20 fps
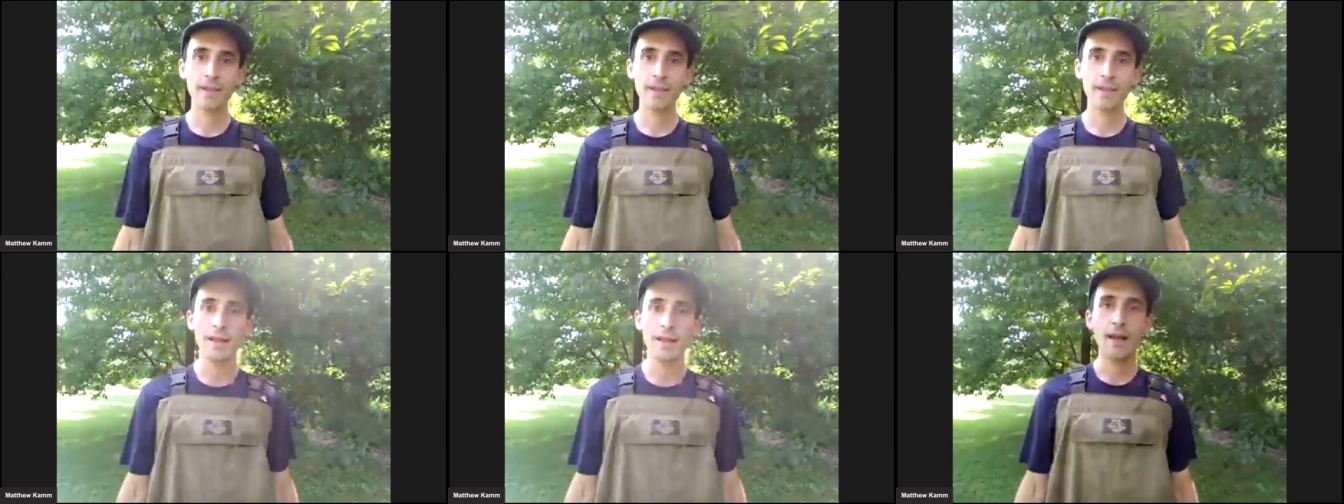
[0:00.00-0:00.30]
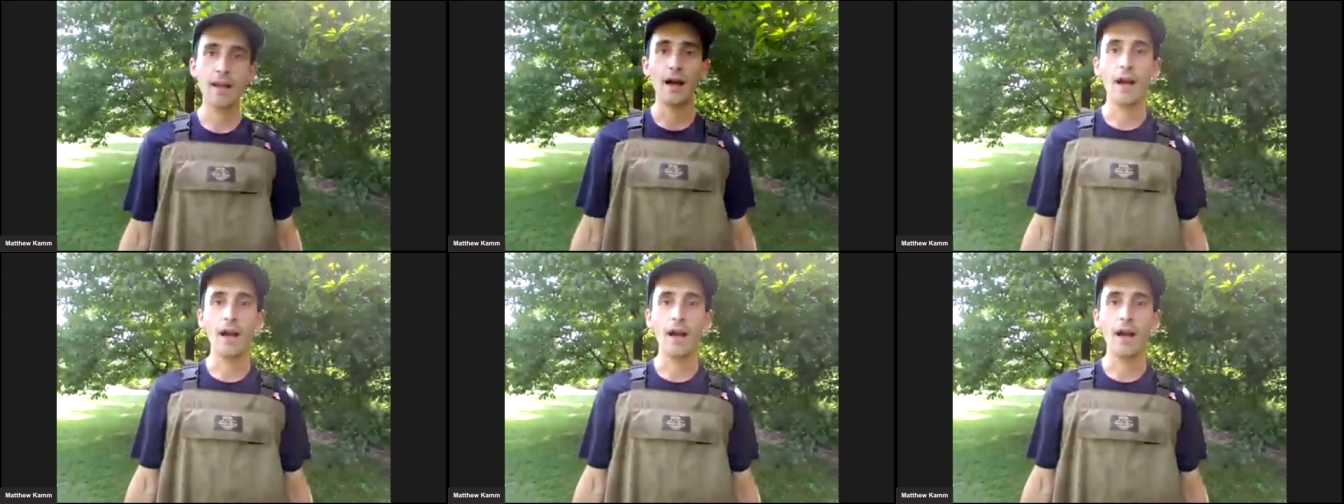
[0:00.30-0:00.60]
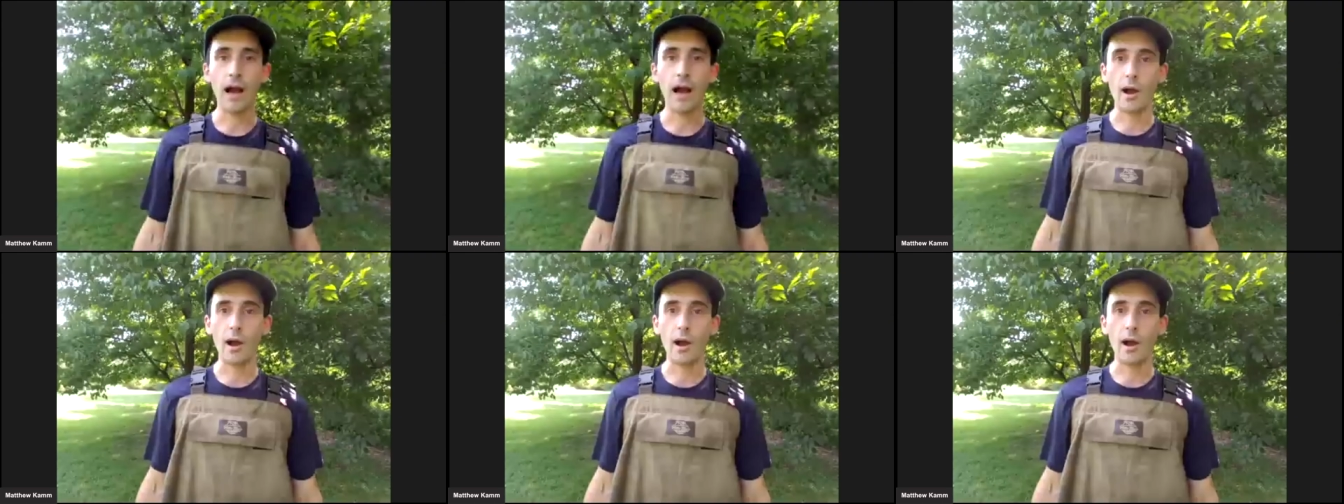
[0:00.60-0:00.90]
Uh,
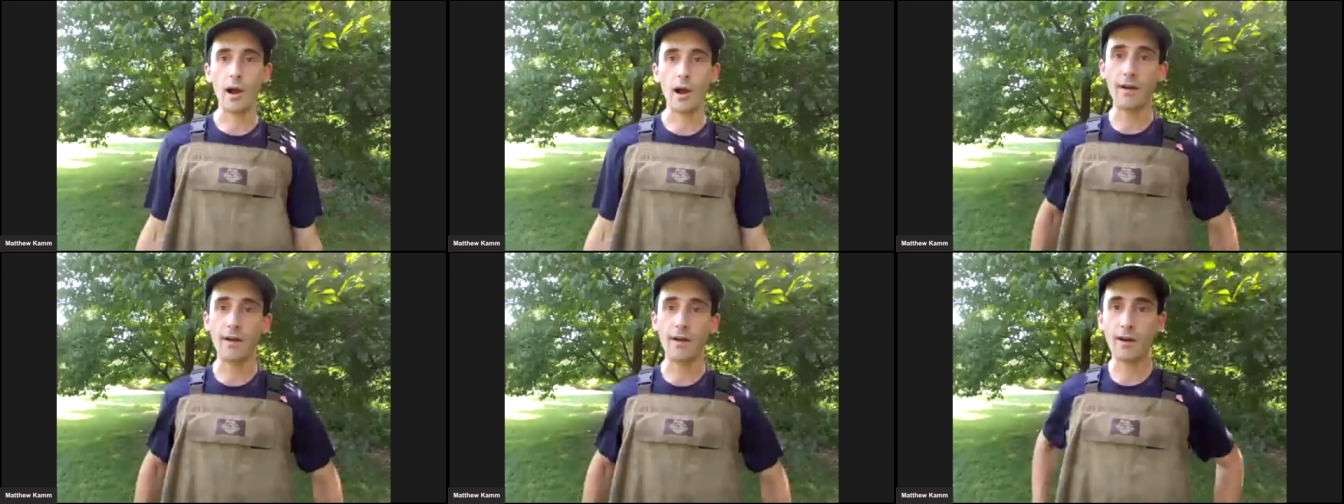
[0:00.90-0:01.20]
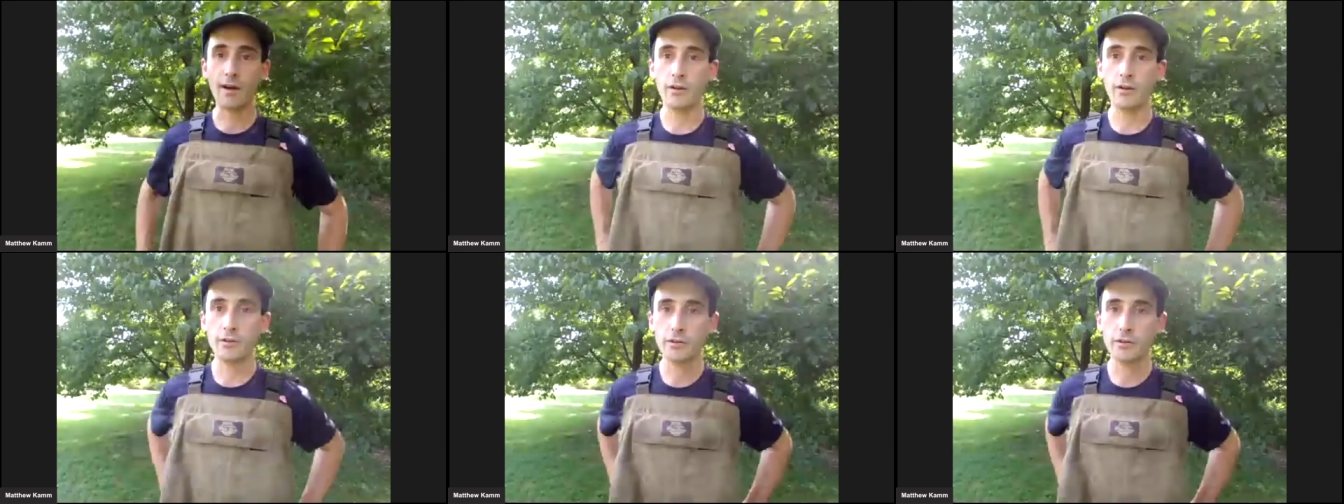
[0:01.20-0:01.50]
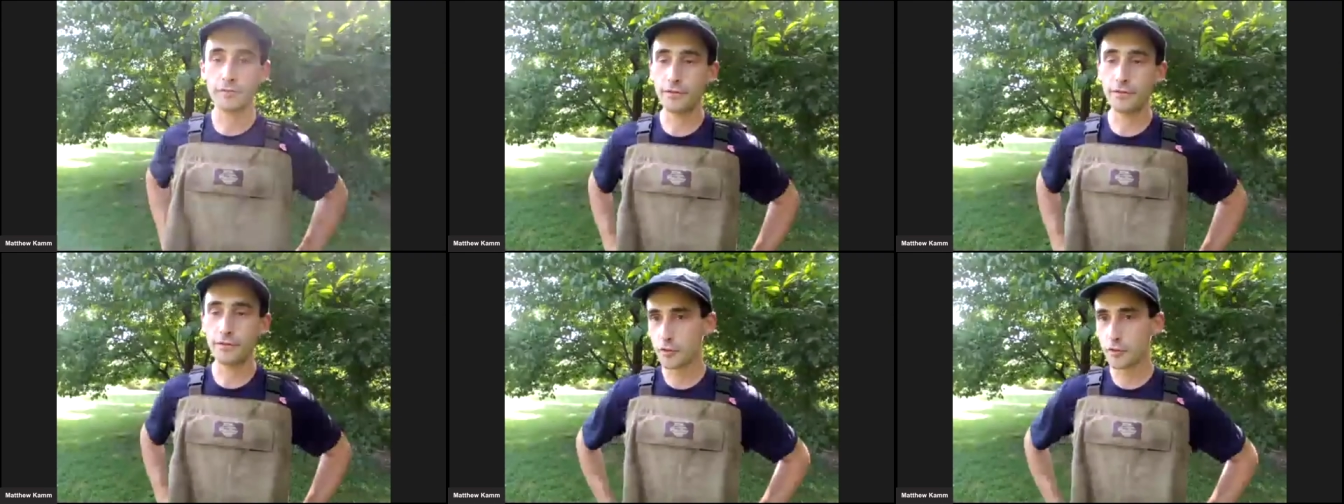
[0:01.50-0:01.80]
we've found fish
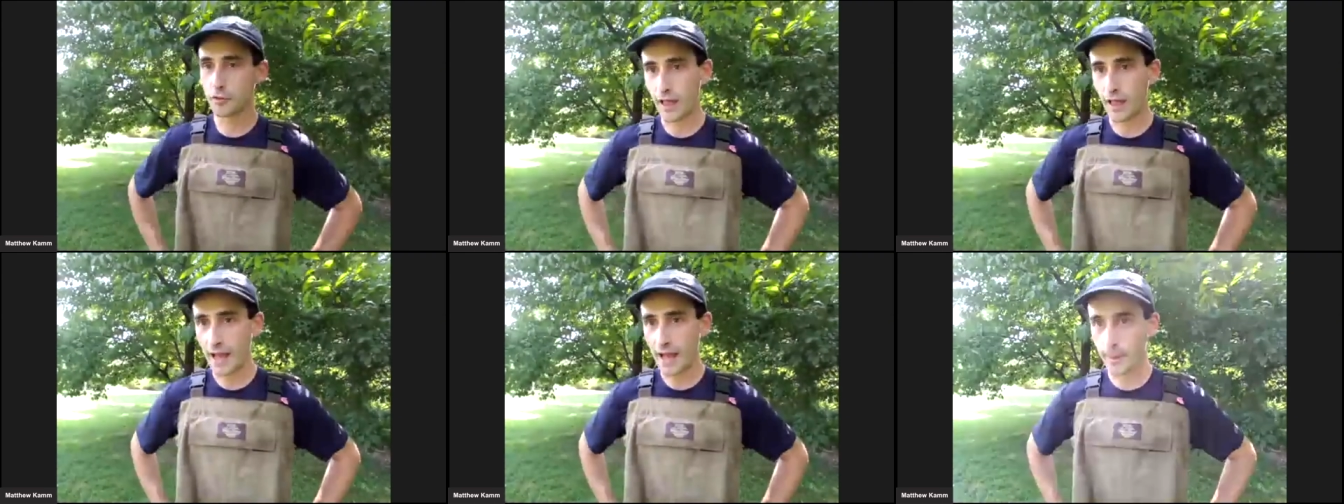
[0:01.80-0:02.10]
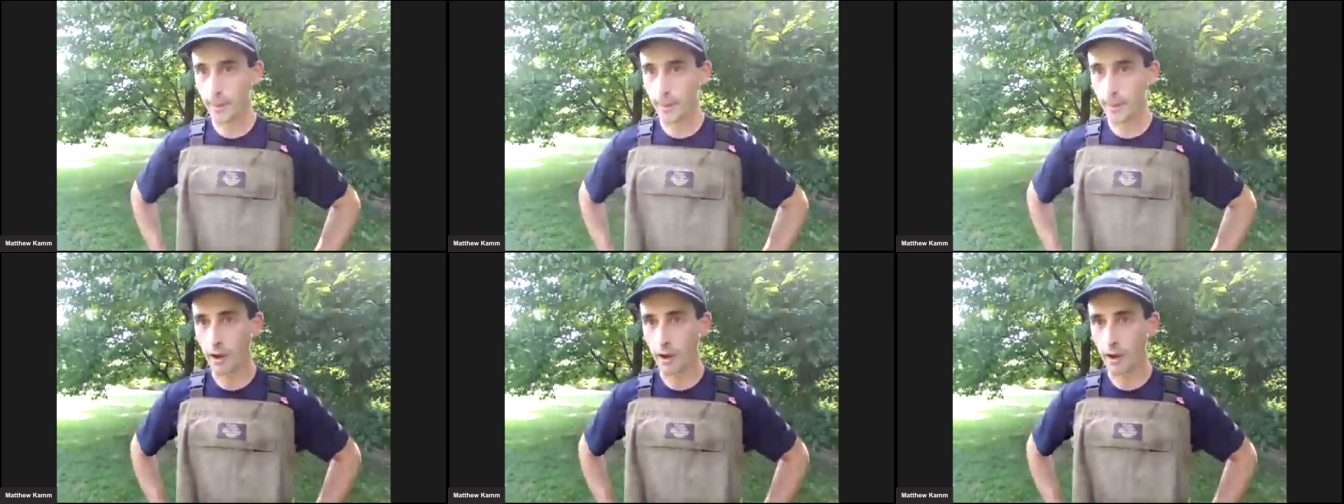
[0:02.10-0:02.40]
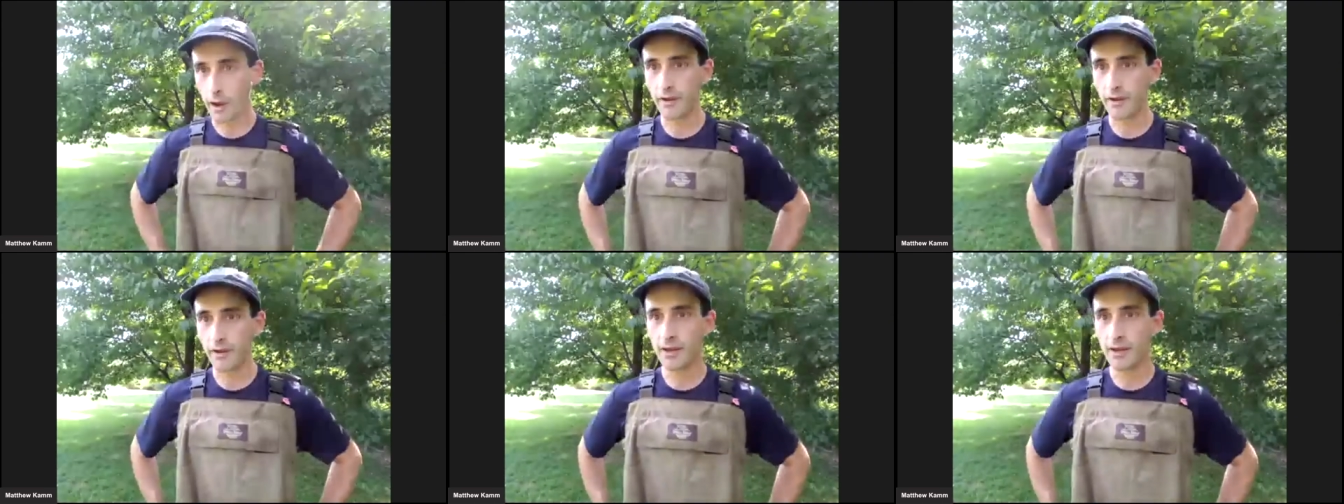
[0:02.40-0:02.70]
fly larvae,
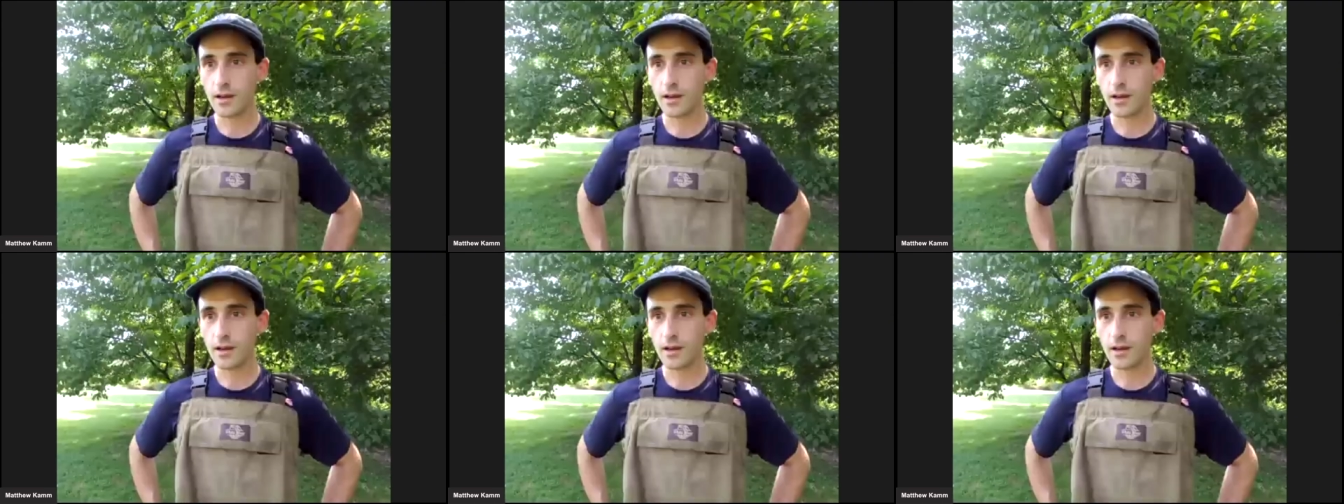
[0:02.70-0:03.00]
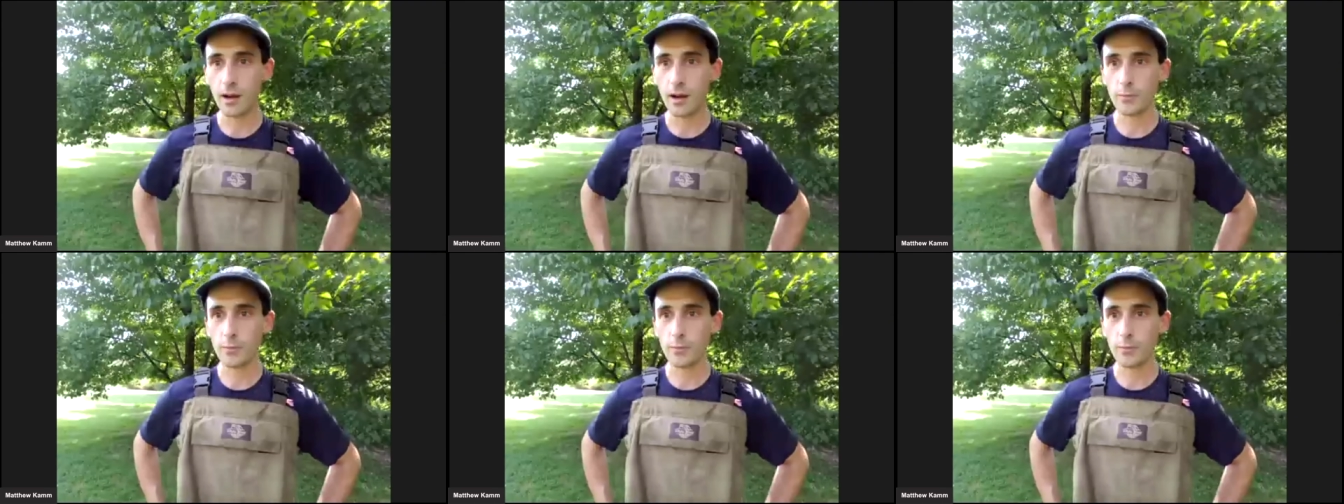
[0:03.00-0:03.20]
uh, which are